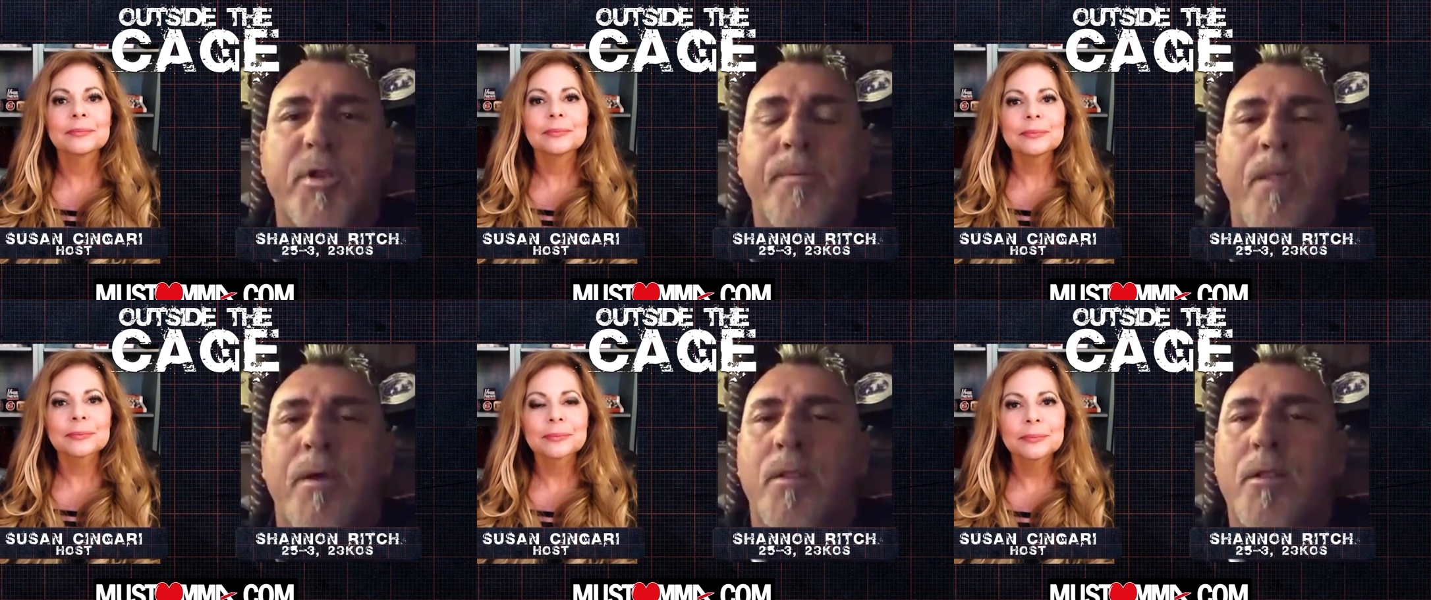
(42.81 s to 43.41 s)

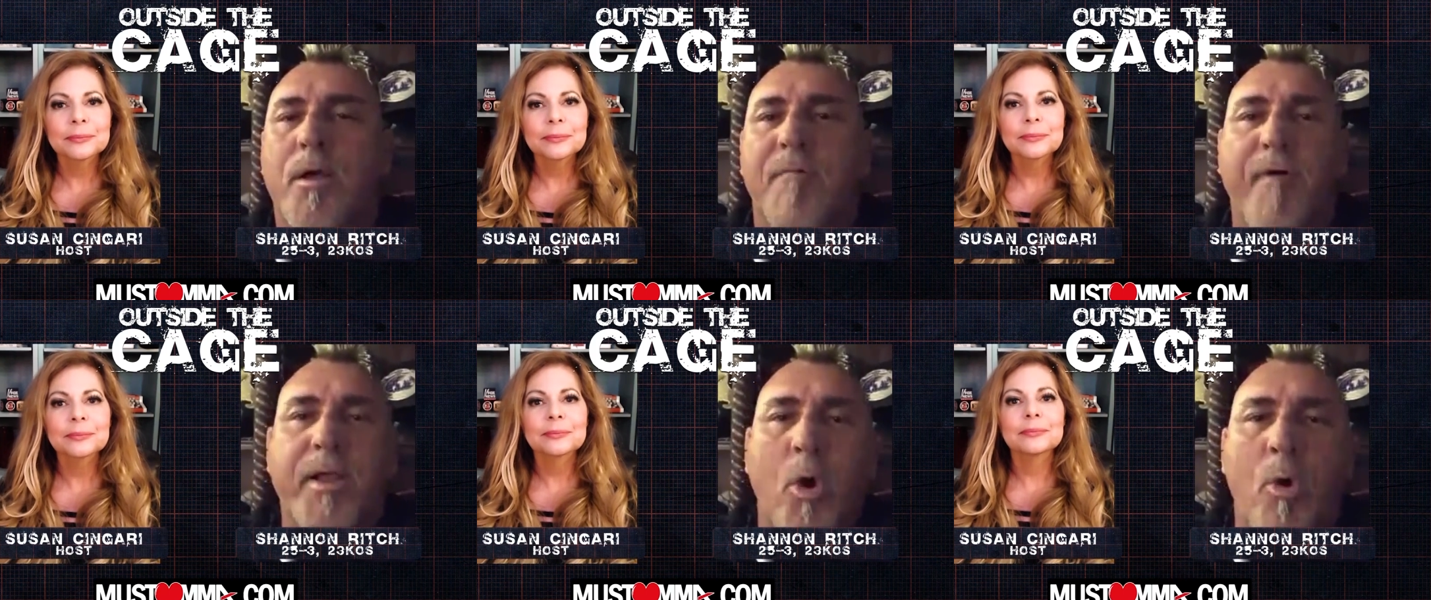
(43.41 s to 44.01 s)
Speaker 1: Uh, Dave Feldman's
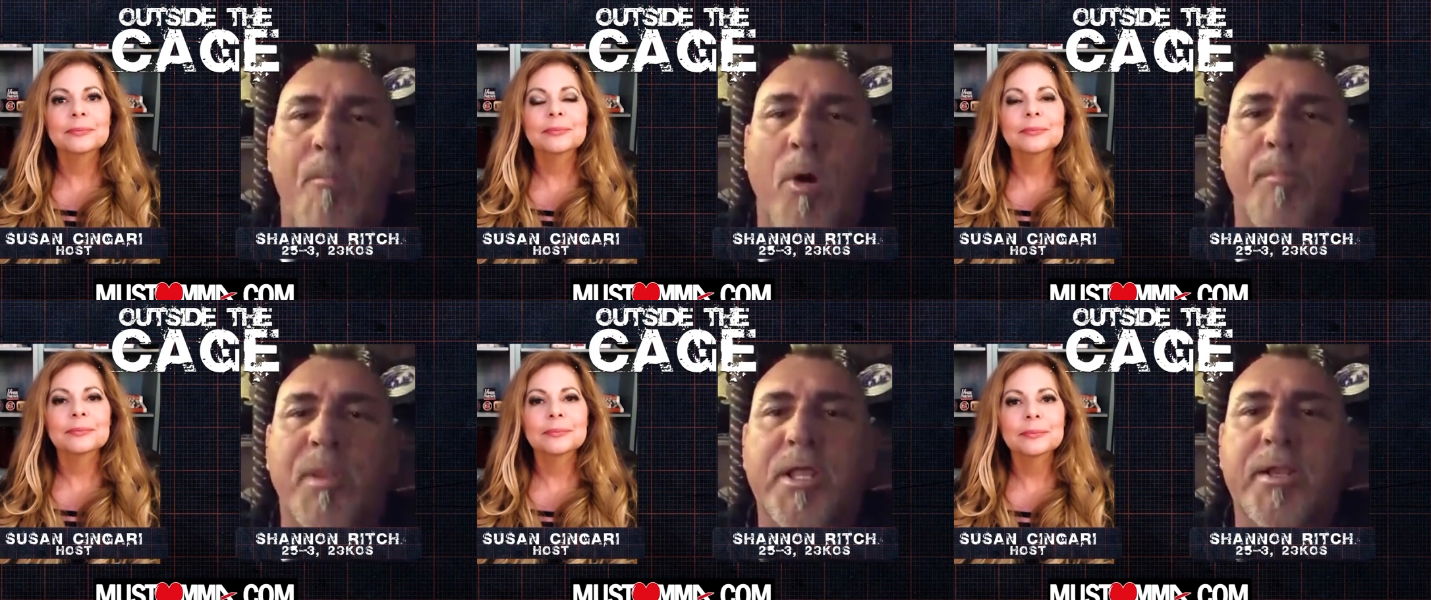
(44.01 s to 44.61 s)
putting it on.
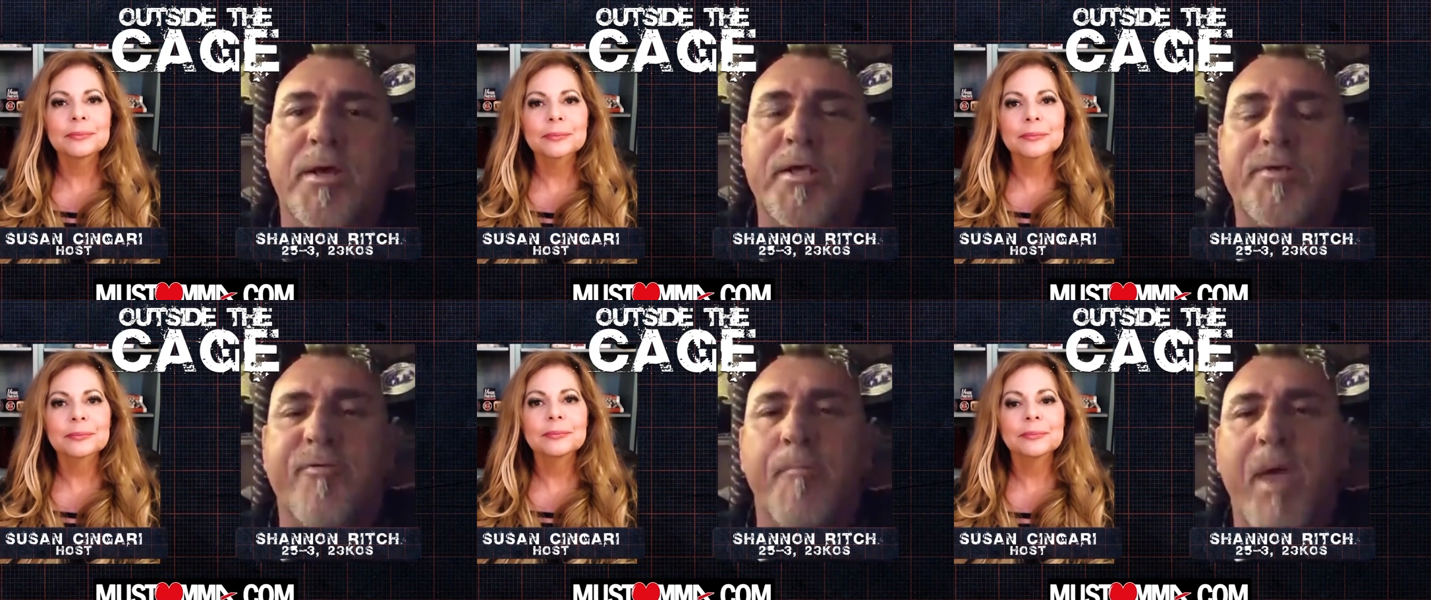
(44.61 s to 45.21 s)
Look, I'm
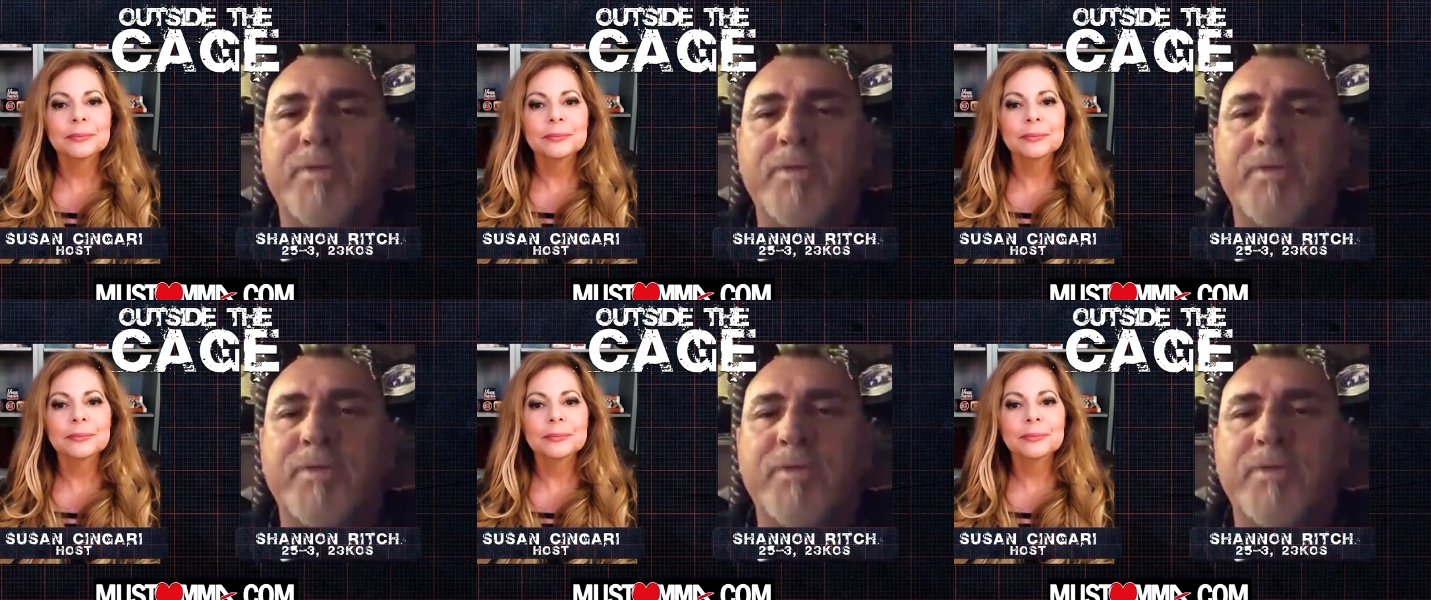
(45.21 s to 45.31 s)
fighting Omar